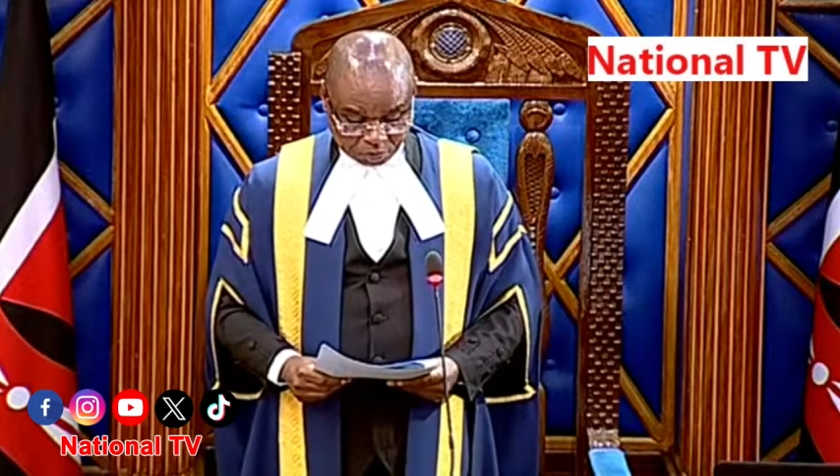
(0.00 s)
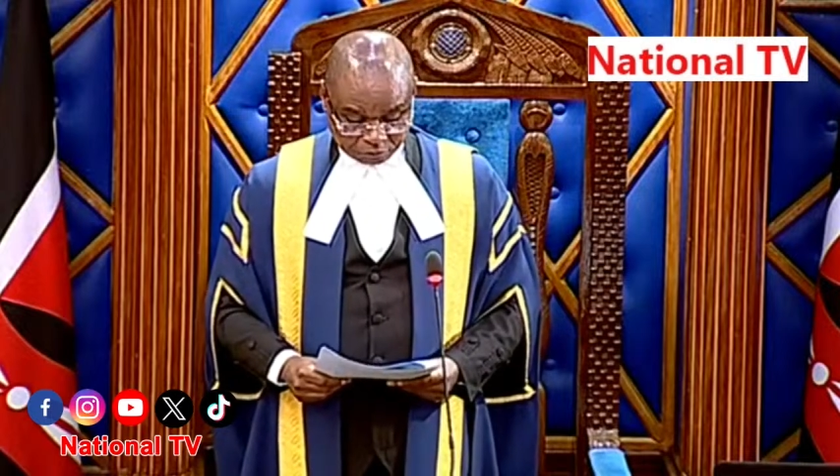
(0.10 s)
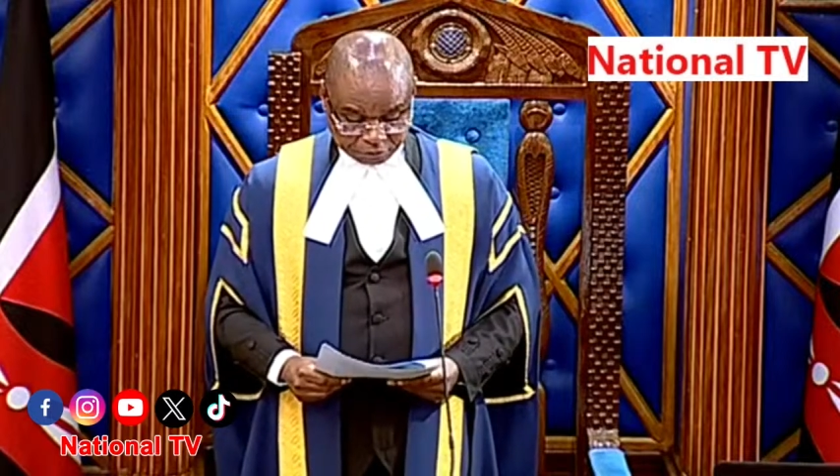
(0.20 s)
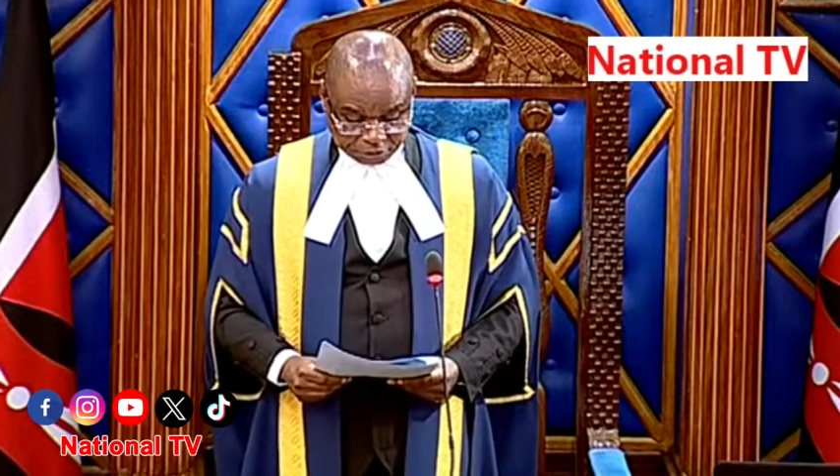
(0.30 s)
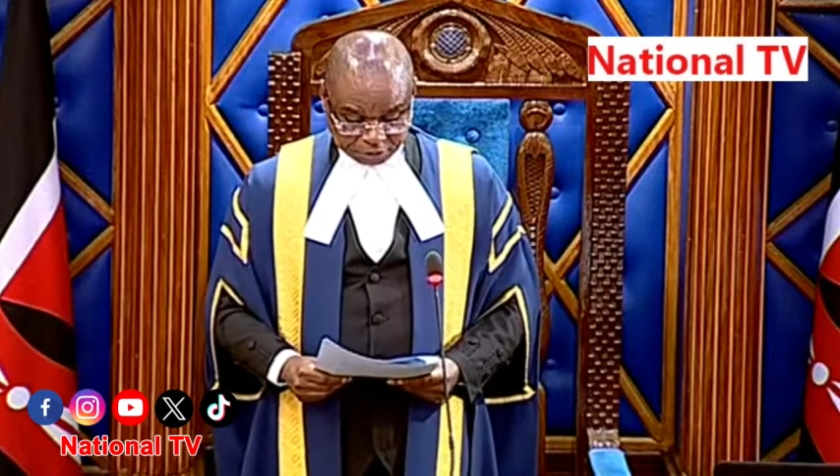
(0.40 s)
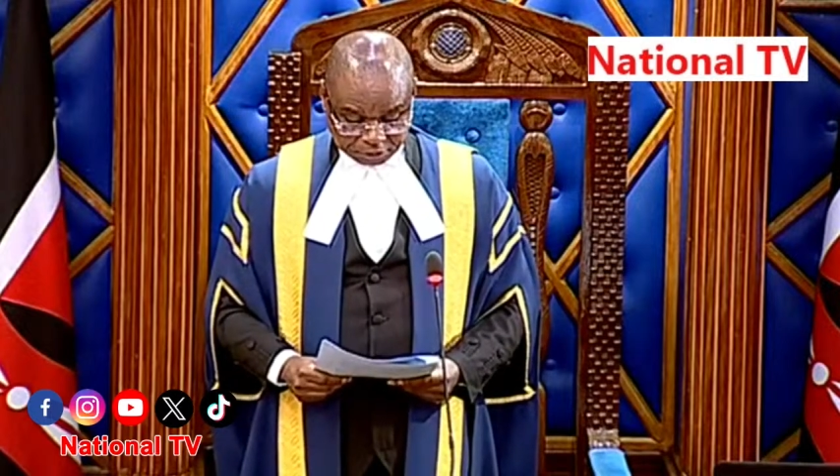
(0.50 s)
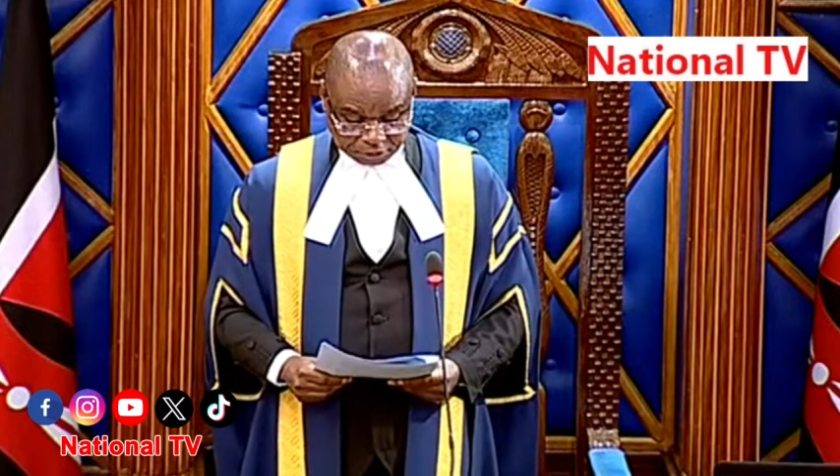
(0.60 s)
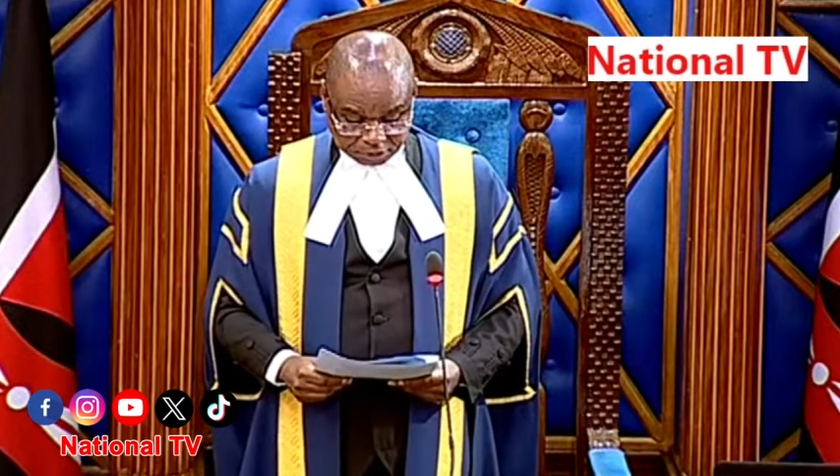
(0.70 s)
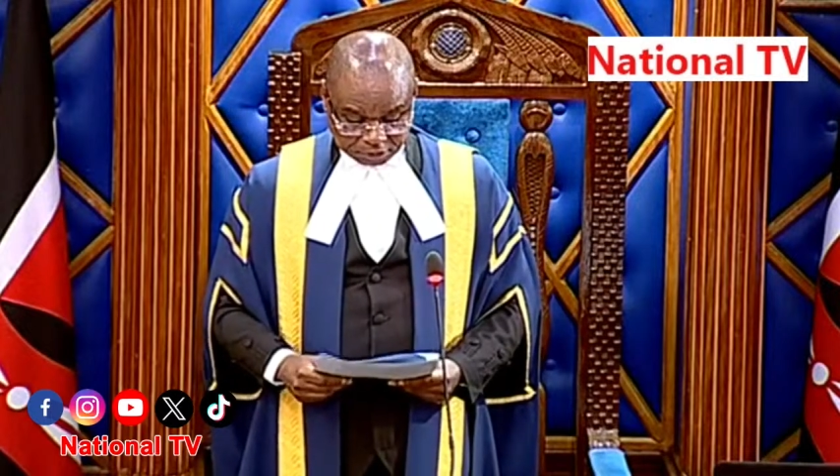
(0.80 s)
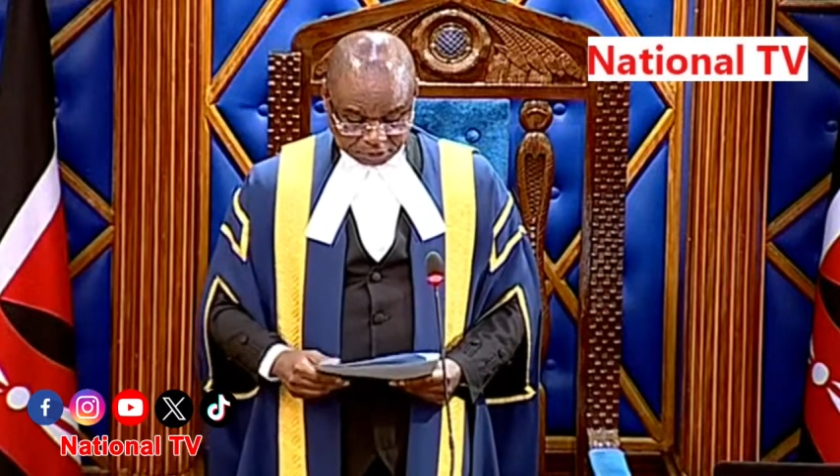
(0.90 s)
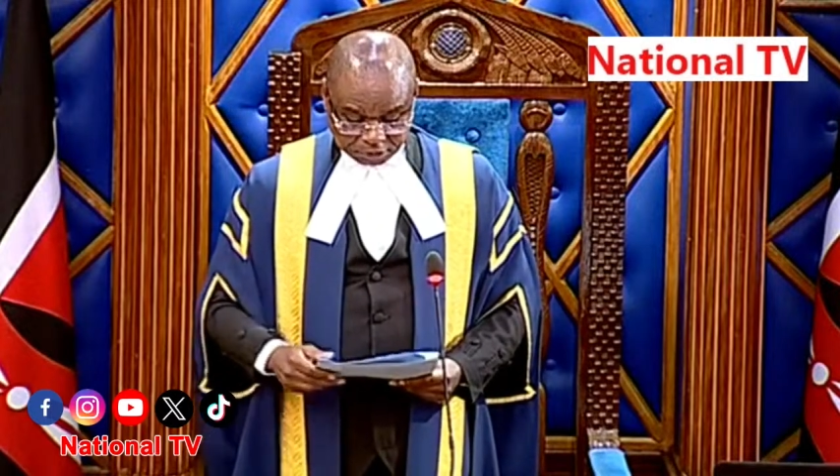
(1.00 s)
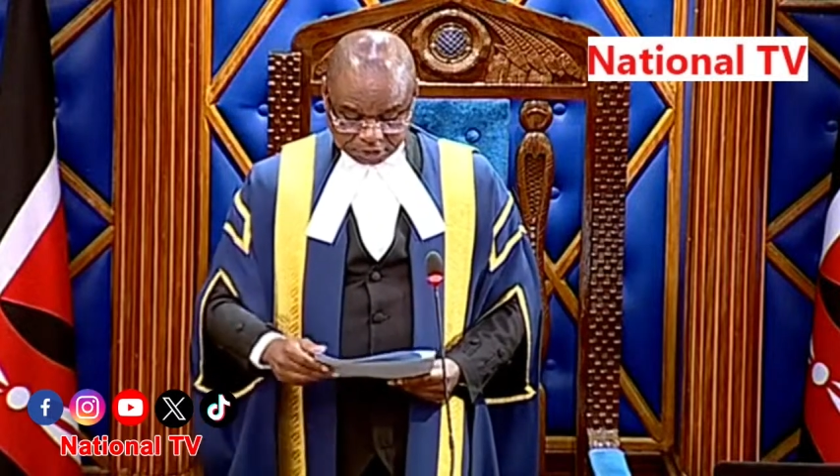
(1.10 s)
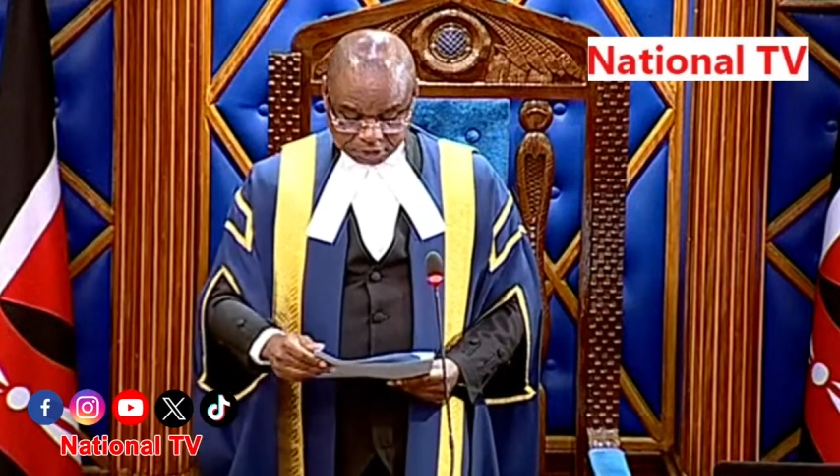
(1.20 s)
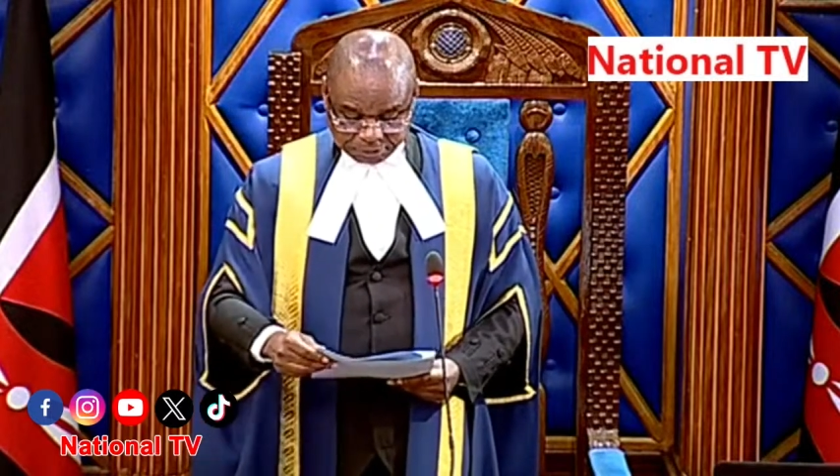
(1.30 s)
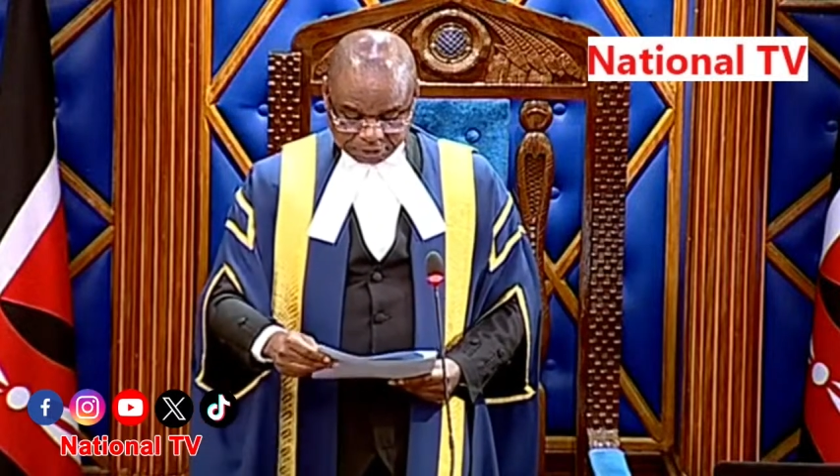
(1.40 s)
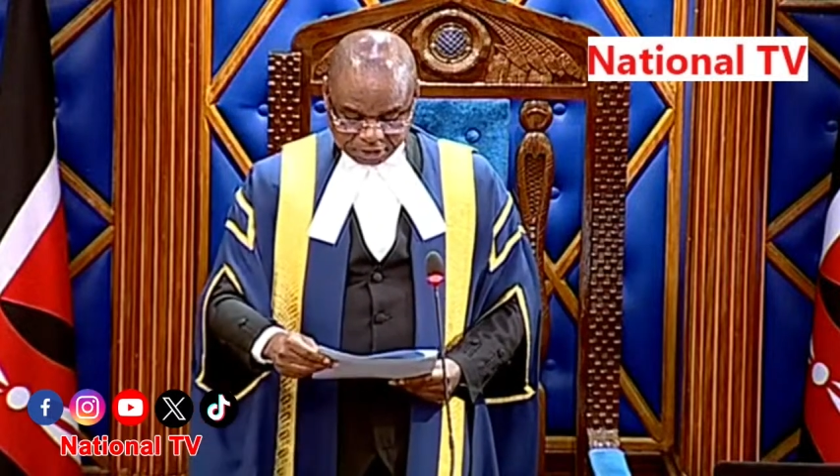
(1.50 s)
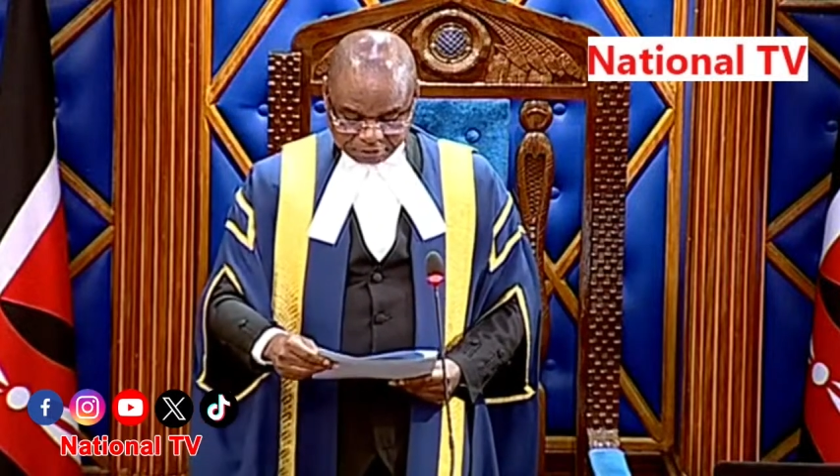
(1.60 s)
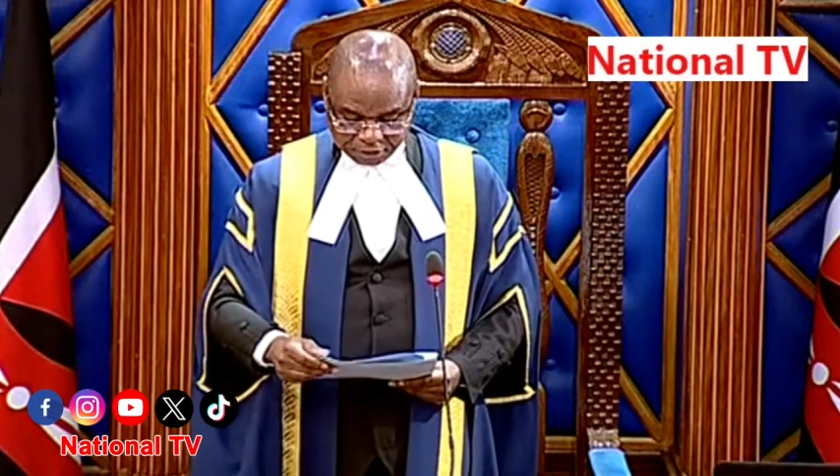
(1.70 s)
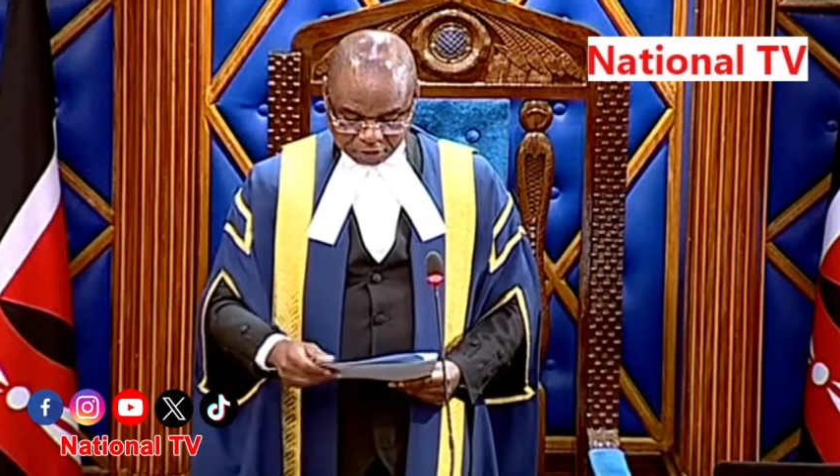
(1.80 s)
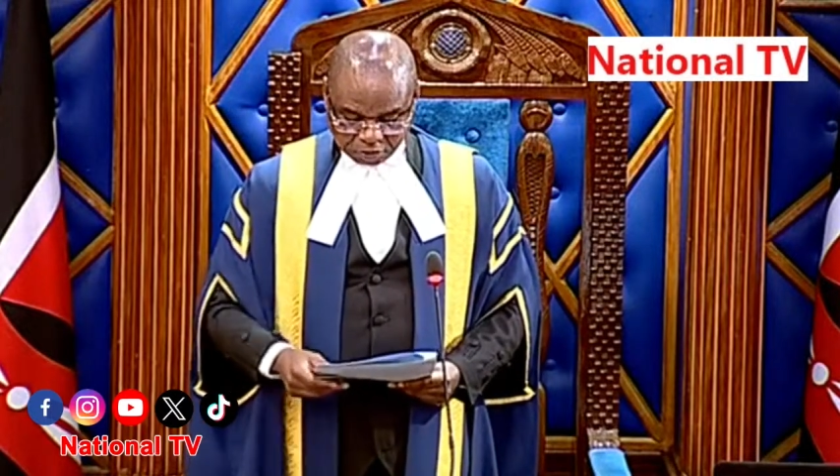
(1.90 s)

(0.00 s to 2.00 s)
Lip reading: of the Deputy Governor